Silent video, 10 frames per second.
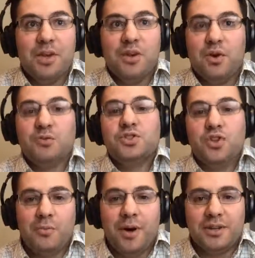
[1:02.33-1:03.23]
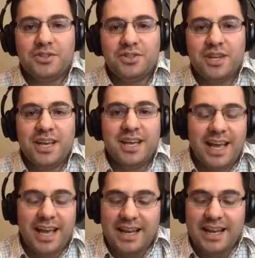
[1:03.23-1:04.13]
me grow so much.
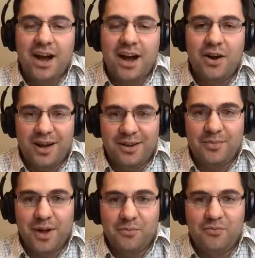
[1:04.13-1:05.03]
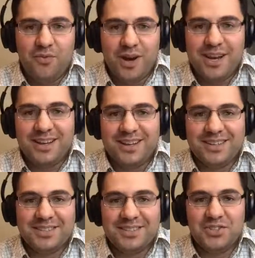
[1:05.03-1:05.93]
And now I'm ready to
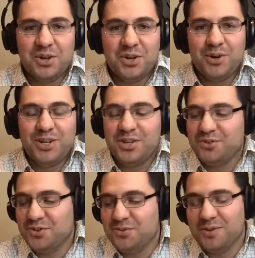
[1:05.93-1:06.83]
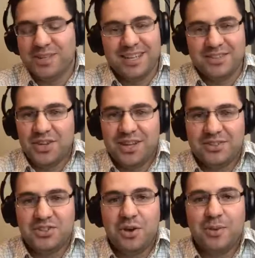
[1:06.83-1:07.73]
jump on YouTube
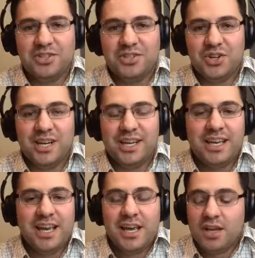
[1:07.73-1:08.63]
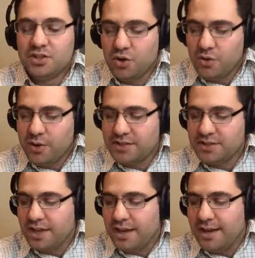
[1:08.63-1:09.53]
and share my journey. So,
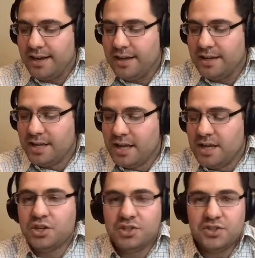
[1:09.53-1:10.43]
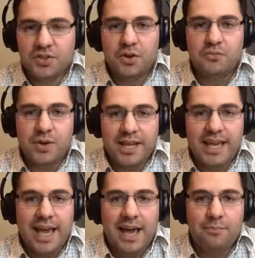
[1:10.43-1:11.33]
Chris, just a
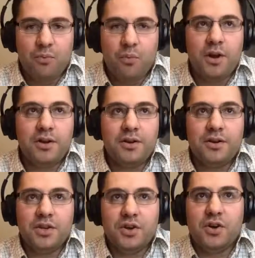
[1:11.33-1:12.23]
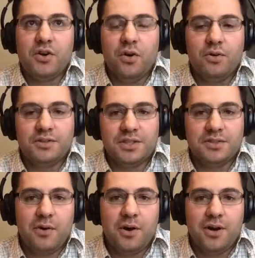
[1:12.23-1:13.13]
recap: what are your goals as
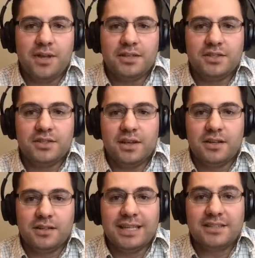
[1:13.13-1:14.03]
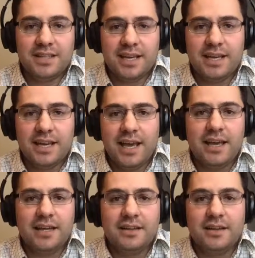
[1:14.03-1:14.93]
far as listing
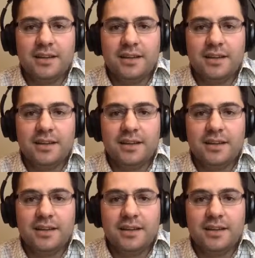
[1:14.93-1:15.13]
and